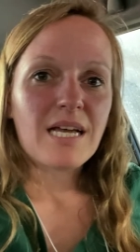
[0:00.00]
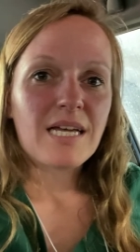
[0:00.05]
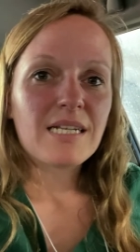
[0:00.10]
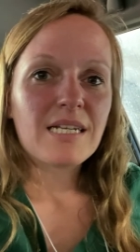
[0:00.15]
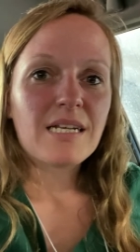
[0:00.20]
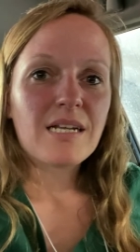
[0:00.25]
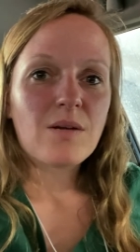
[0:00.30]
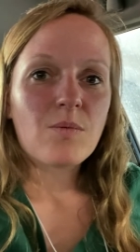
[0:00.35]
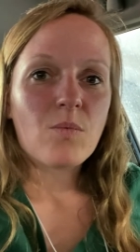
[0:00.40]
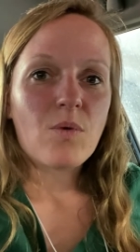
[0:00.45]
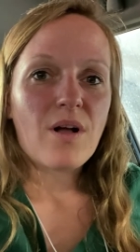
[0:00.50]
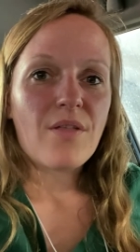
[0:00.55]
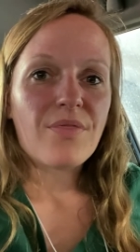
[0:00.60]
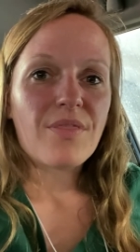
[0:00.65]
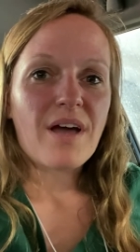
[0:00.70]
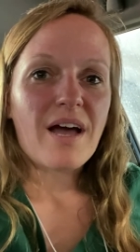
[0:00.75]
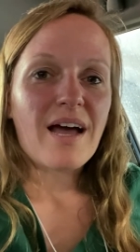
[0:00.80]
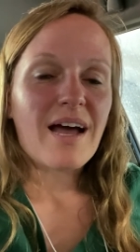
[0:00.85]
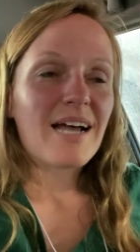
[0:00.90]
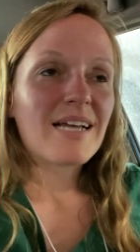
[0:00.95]
I didn't want
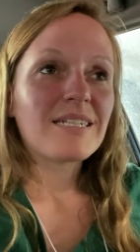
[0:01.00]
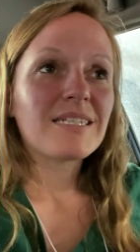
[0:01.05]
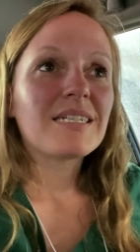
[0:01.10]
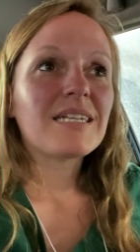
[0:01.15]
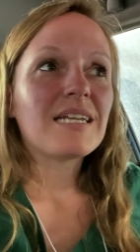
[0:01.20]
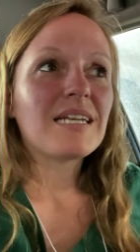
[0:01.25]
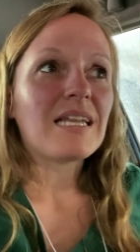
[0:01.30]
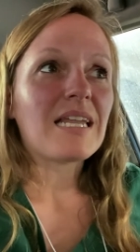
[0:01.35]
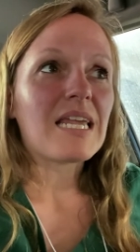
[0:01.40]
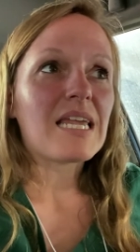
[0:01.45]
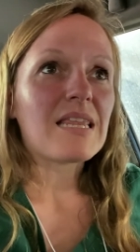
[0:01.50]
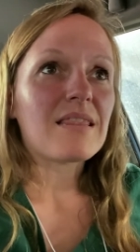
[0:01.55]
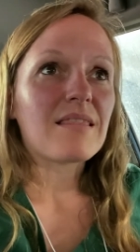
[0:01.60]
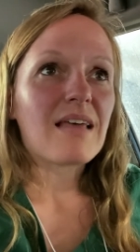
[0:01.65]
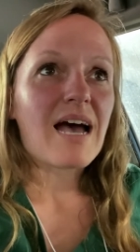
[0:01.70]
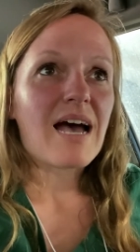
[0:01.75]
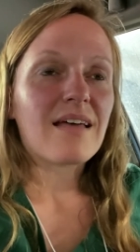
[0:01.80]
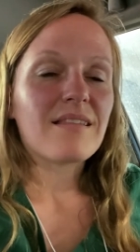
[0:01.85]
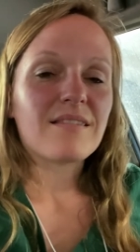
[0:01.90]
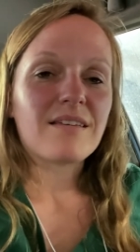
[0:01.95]
that. I didn't need
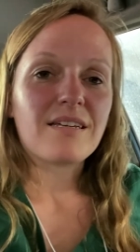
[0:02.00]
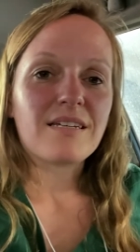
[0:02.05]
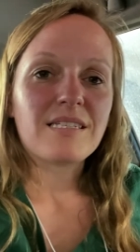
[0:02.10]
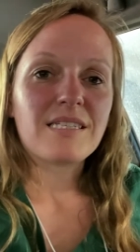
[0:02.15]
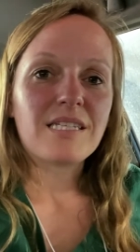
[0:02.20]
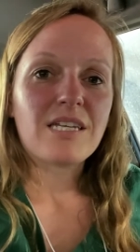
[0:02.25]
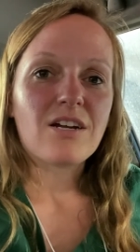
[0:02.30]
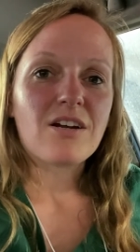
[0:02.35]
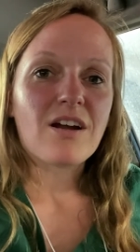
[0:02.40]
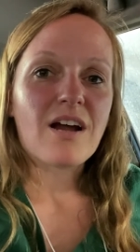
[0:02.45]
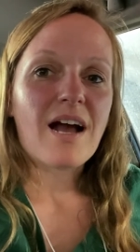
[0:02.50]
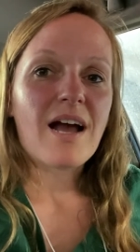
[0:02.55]
that this year.